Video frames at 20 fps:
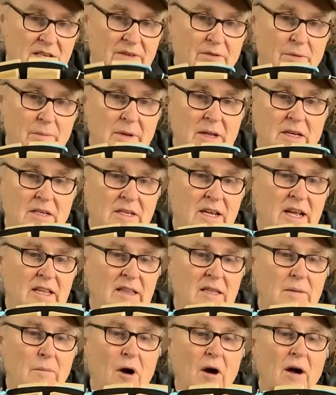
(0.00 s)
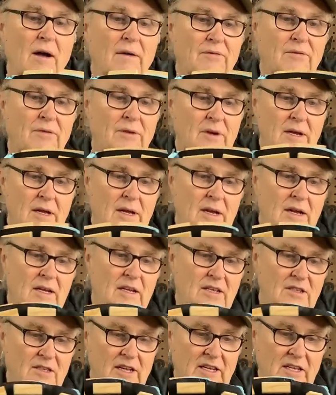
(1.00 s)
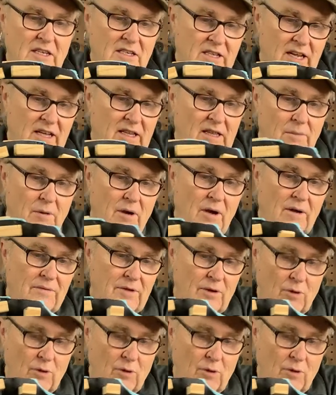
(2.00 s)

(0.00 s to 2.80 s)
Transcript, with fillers: for me to take them off because I can take them off in